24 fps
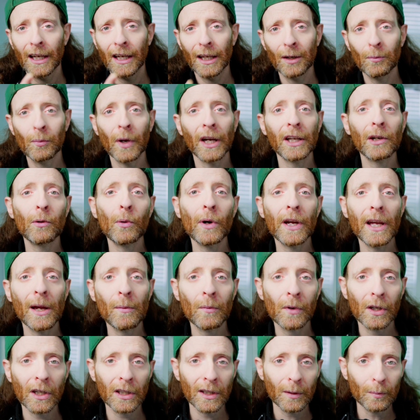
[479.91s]
And by the way,
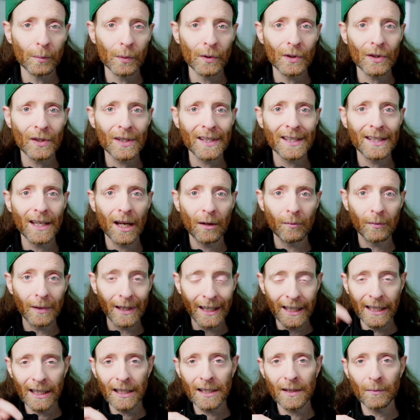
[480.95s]
I'm gonna put some
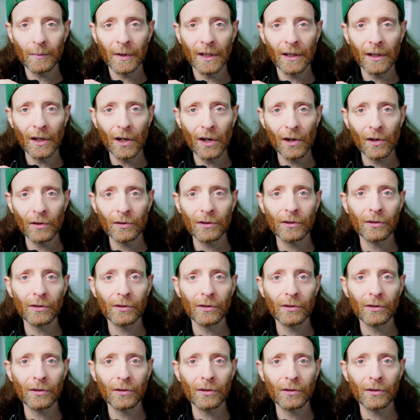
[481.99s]
links below